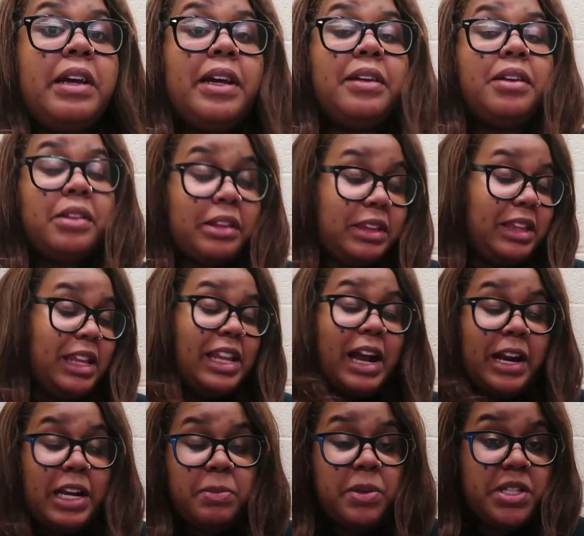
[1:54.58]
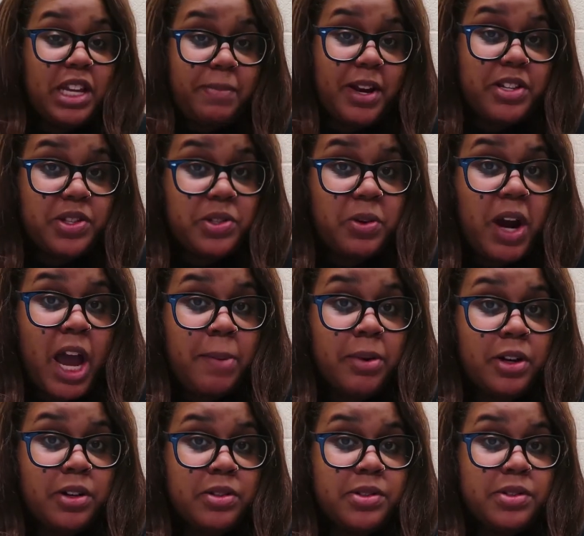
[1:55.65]
like 90% of my
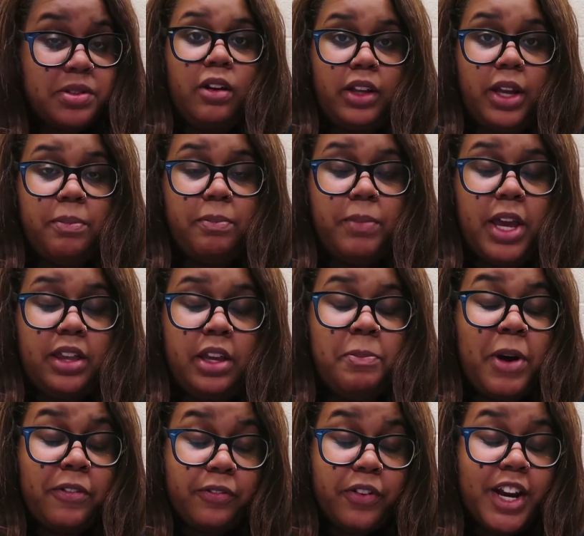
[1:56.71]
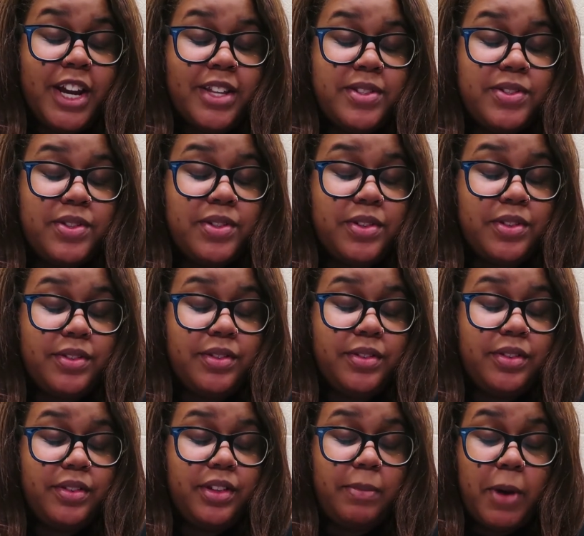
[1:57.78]
subscribers are like mainly my friends
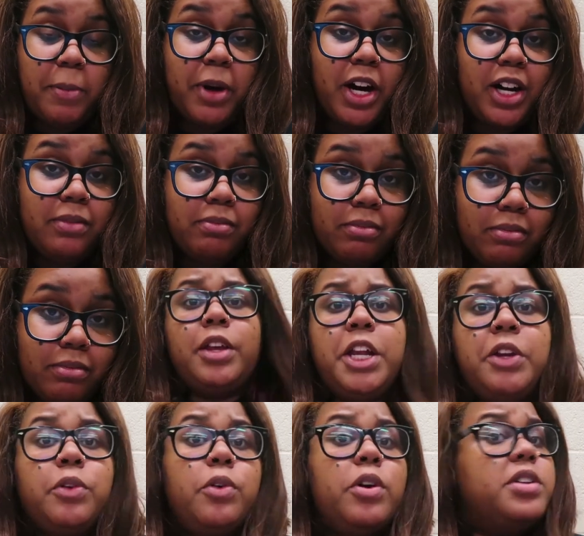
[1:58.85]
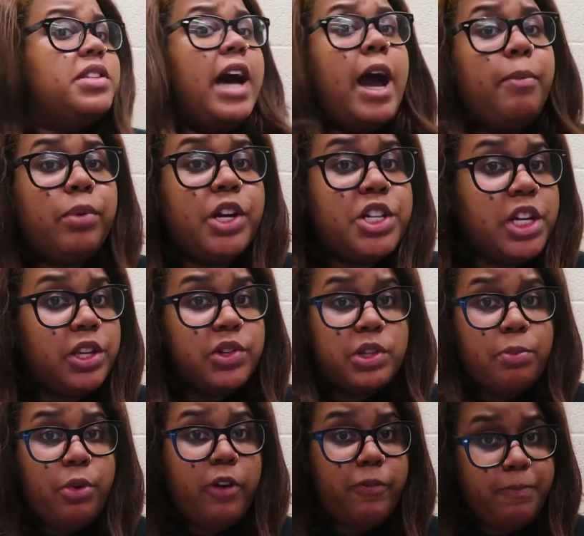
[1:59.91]
and my mom. And of course, I appreciate the
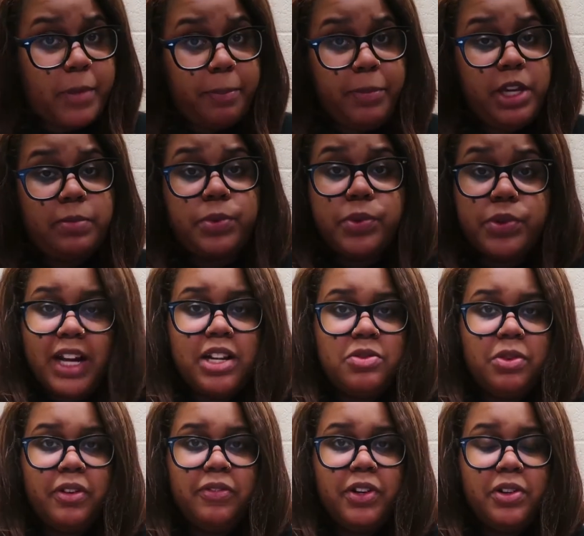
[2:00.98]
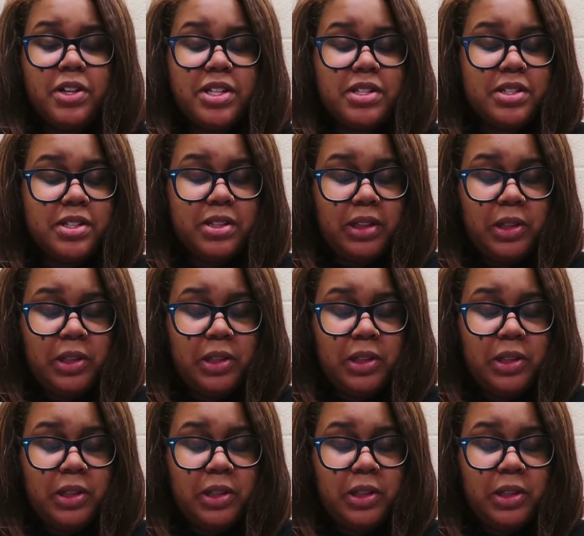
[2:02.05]
support from my people. I just want to feel just a